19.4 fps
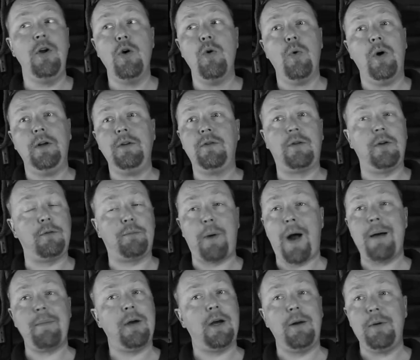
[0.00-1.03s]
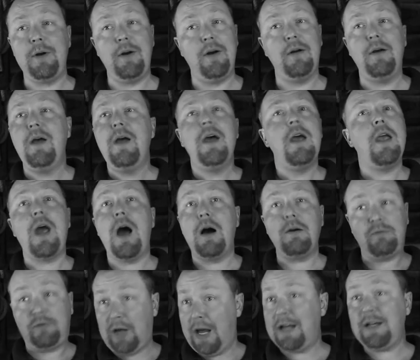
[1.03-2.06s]
new ones. There's probably going to be,
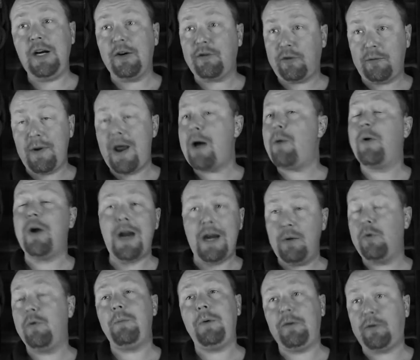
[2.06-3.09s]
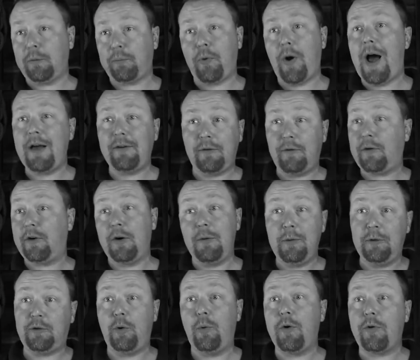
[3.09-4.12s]
10 years from now, would anyone be surprised if there are going
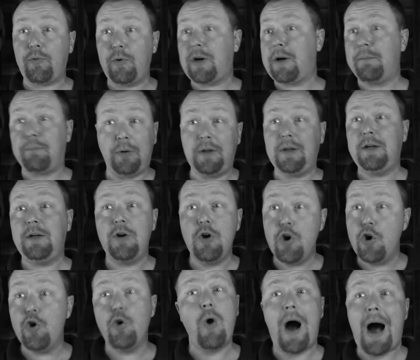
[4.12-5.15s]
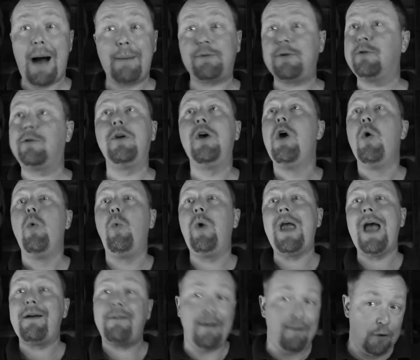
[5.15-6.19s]
to be 2 or 3 completely new options we
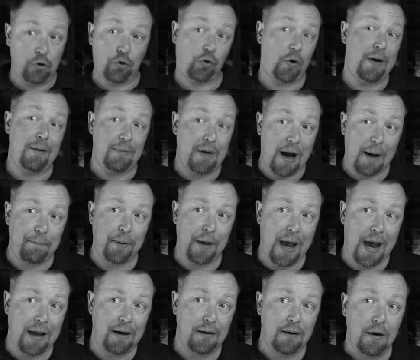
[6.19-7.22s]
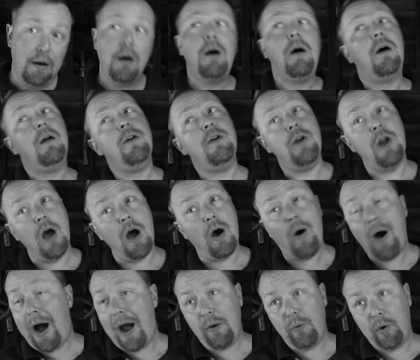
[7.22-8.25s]
haven't even dreamed up yet? No,
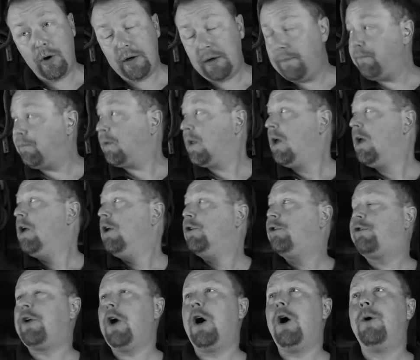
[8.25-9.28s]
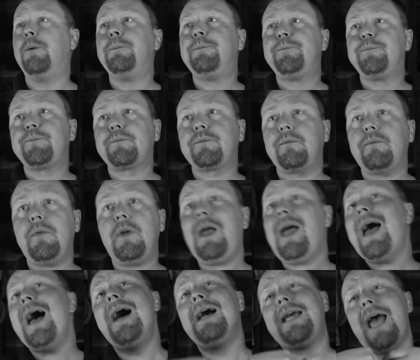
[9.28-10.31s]
I wouldn't. So,
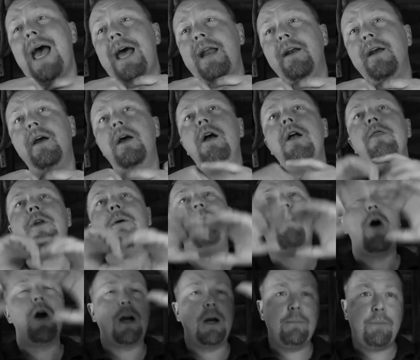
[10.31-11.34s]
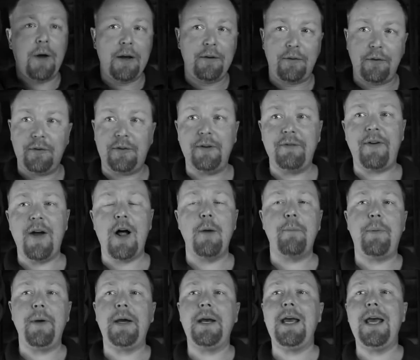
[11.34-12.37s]
again, the marketplace is
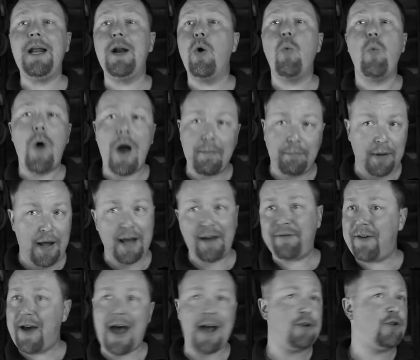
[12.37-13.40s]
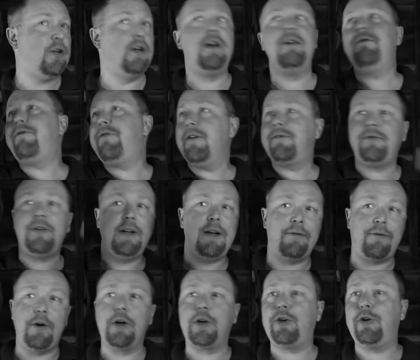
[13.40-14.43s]
developing in a web-like fashion in 50
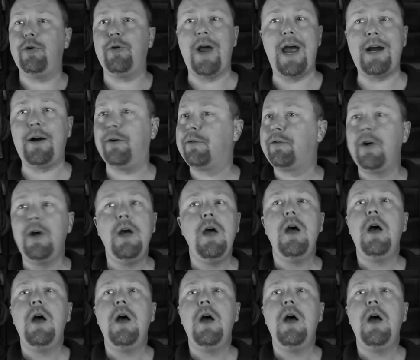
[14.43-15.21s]
different acute angles.